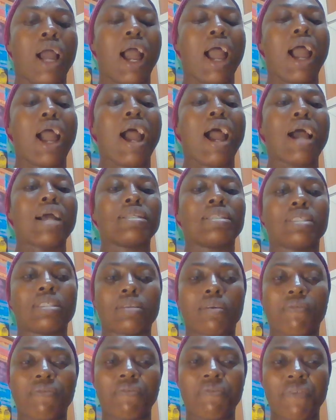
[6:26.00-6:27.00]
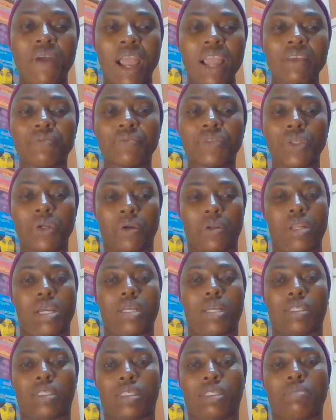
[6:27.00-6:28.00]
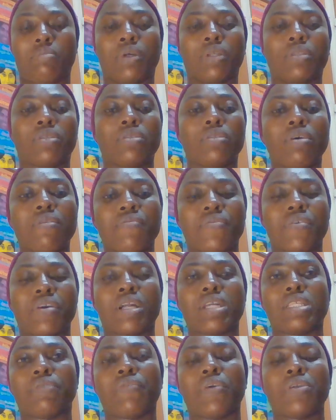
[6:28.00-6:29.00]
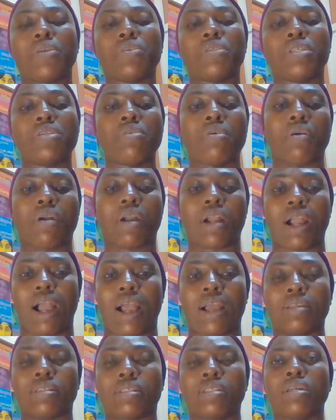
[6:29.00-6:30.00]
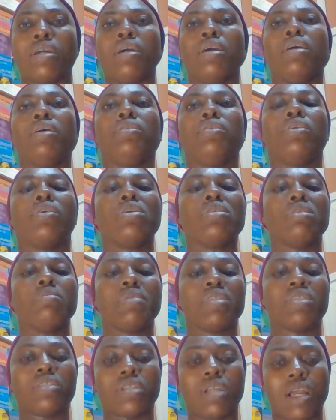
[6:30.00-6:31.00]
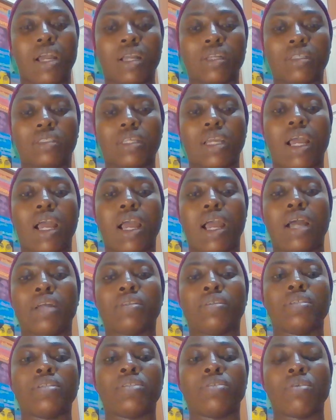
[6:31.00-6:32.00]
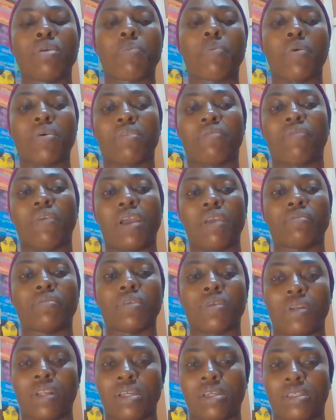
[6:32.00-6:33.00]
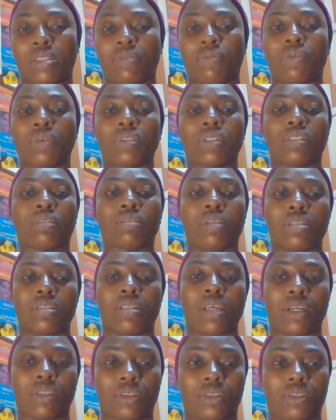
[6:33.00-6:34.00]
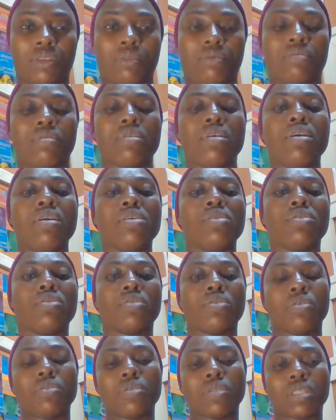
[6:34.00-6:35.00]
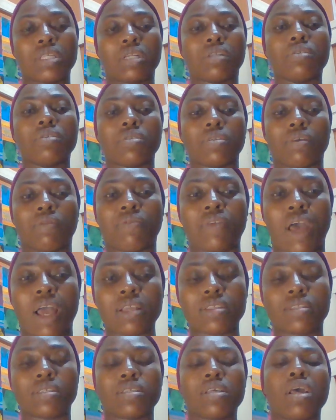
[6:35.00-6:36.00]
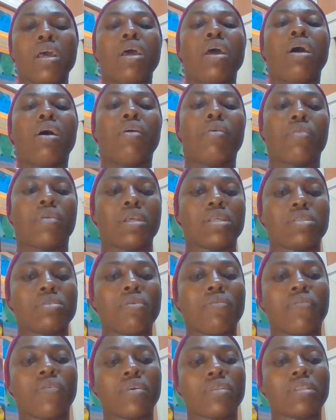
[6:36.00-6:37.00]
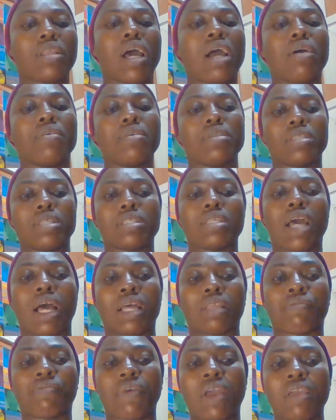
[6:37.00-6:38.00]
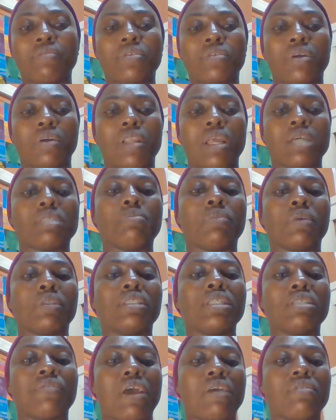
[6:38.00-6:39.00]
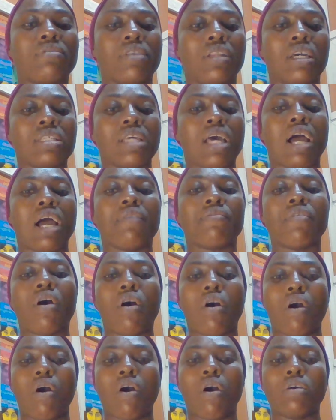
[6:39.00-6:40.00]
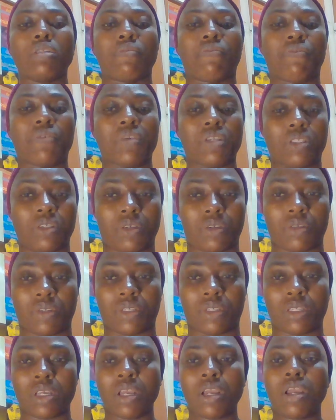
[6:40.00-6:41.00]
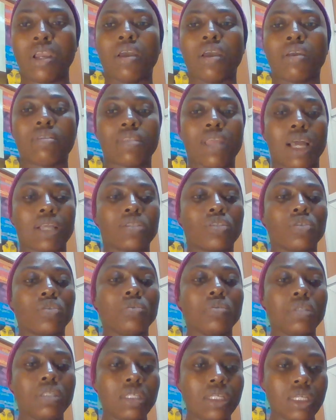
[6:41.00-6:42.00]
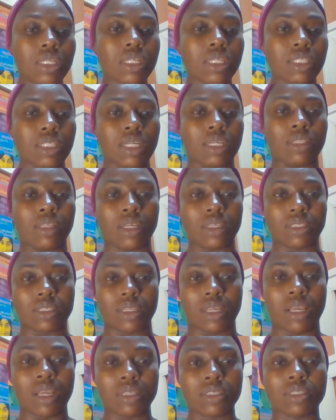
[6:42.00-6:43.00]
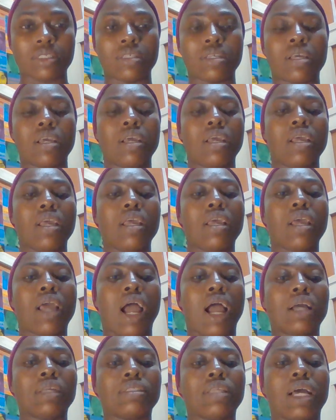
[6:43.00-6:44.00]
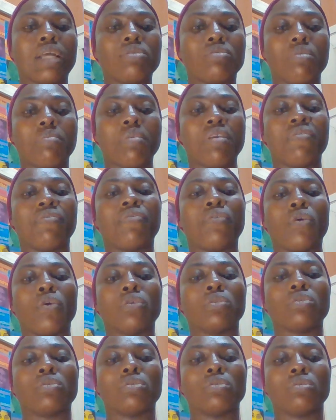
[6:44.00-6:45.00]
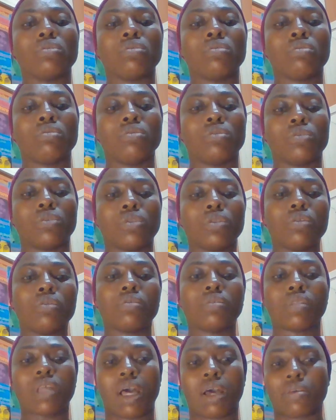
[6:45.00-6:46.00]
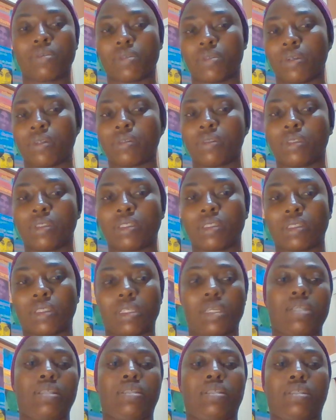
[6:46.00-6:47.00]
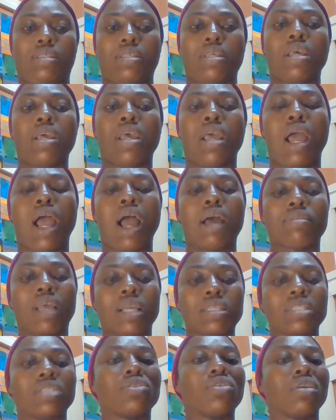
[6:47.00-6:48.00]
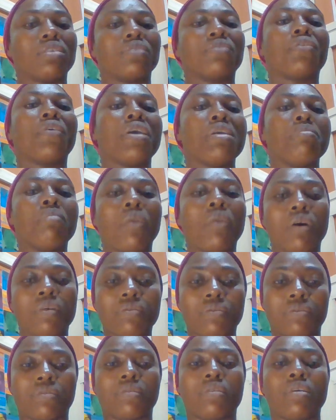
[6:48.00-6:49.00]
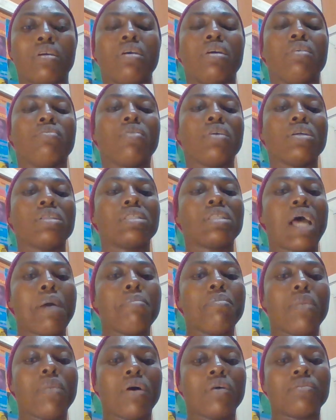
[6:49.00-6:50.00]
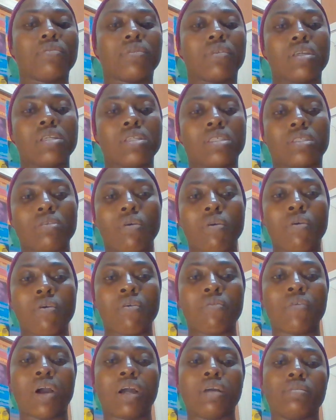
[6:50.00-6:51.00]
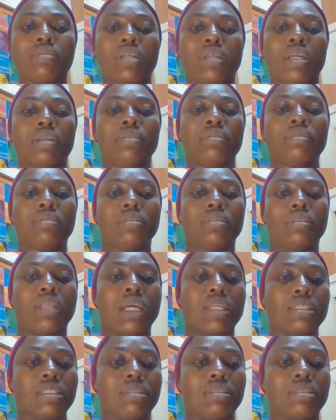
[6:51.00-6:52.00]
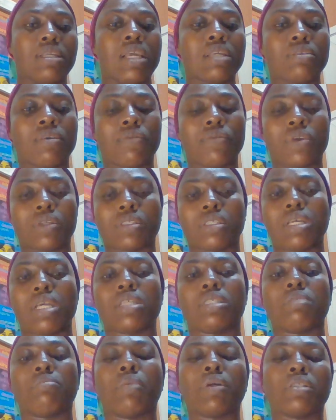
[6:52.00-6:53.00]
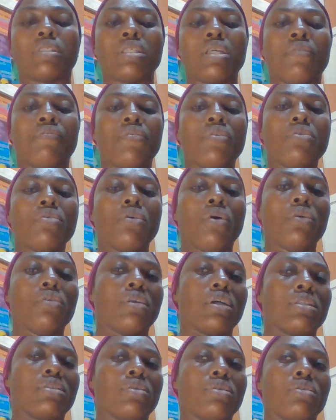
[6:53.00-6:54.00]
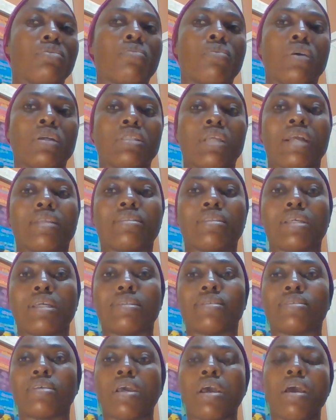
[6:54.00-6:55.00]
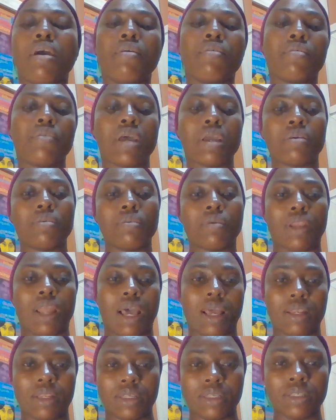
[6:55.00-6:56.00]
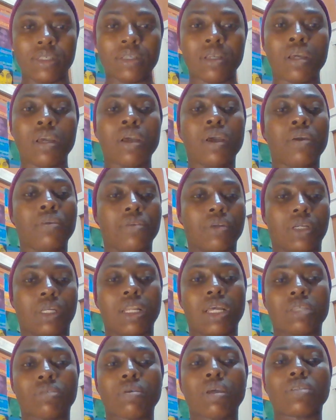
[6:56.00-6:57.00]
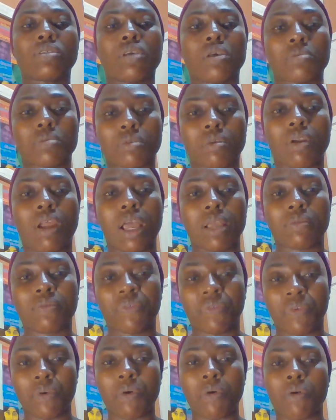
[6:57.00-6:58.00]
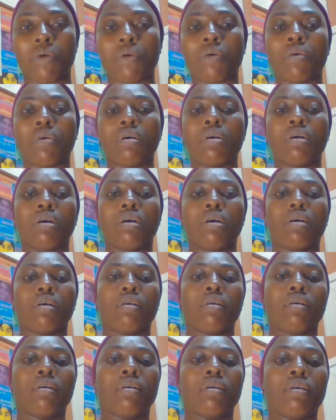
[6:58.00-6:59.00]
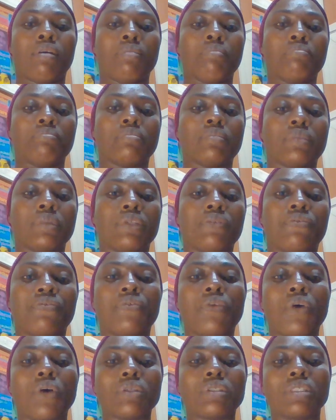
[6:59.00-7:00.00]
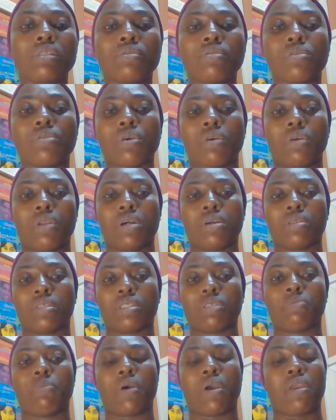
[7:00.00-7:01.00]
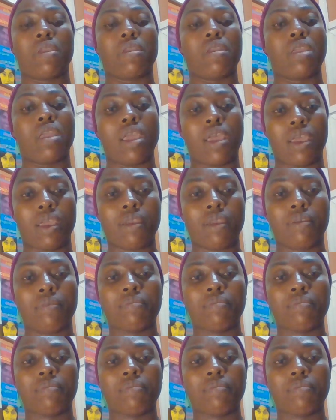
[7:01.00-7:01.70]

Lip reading: at $5. But don't forget, if you're using your card, you're going to be charged an $0.5 for the transaction. So you take note of that. Okay, so for now it is at $5, but this $5 have all the features that you need in the test, and that will be for 2,000 tests, and that is just for a month. Once that month is over, then that's the end of your test. But if you know that you're the one that tests regularly, you can as well subscribe for $40 per year,